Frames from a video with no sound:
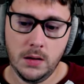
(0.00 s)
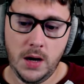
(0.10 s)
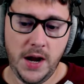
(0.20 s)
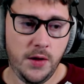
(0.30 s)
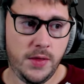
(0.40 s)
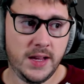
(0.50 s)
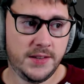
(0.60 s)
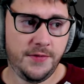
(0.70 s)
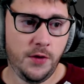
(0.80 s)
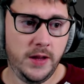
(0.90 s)
I don't think it's
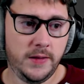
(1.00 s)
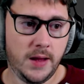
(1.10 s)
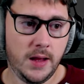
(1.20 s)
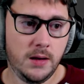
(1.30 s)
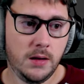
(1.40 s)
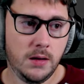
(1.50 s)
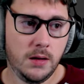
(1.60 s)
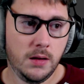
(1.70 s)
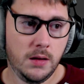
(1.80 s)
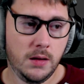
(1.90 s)
freezing.
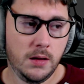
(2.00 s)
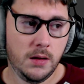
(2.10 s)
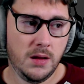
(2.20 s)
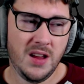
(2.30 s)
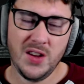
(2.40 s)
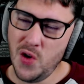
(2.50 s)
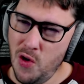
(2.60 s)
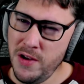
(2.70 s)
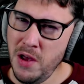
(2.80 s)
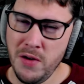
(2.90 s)

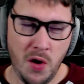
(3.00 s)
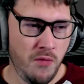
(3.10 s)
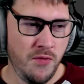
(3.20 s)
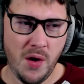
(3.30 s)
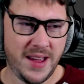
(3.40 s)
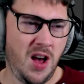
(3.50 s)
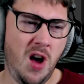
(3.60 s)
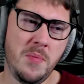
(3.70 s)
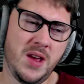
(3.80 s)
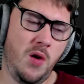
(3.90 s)
Goryo and Onryo. It
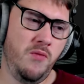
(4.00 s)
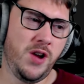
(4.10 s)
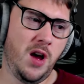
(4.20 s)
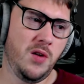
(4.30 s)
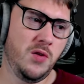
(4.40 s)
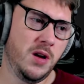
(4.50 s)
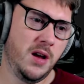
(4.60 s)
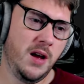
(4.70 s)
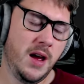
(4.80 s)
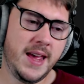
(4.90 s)
can't be Onryo.
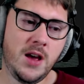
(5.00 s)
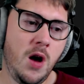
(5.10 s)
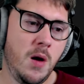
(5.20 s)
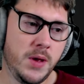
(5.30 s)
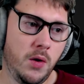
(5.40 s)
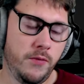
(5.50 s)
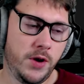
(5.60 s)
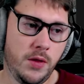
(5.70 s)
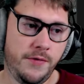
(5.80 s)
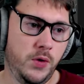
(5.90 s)
It can't be
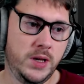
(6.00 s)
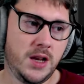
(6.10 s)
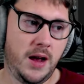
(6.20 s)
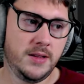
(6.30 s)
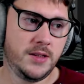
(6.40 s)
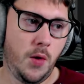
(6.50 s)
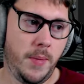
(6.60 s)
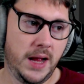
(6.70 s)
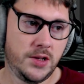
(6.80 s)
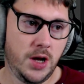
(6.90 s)
Onryo. The voice lines don't
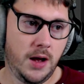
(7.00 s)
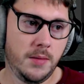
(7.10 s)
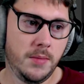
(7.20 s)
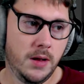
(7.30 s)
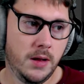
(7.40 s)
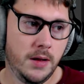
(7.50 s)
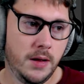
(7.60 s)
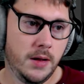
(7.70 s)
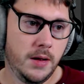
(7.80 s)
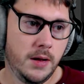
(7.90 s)
match up.
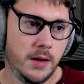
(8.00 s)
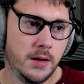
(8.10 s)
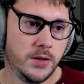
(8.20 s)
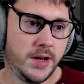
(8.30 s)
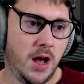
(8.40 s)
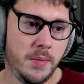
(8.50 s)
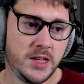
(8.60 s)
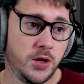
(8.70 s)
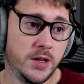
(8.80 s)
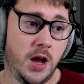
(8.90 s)
So it can't be.
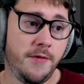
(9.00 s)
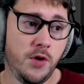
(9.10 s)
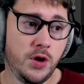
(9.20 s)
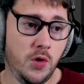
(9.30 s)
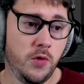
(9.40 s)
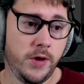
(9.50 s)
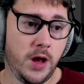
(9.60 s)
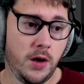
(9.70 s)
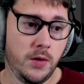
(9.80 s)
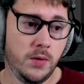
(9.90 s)
So it's either a
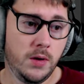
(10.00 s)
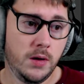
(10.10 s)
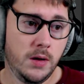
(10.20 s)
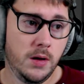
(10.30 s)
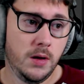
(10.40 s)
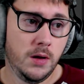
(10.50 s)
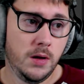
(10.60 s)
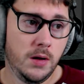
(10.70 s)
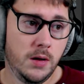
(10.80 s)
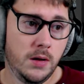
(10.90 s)
Goryo,
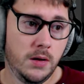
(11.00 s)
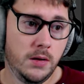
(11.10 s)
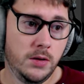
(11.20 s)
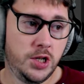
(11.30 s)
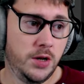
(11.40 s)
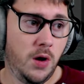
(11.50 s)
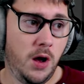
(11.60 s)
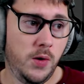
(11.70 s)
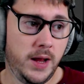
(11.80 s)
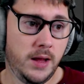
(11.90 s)
Jinn or
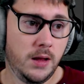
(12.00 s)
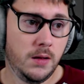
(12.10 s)
Oni.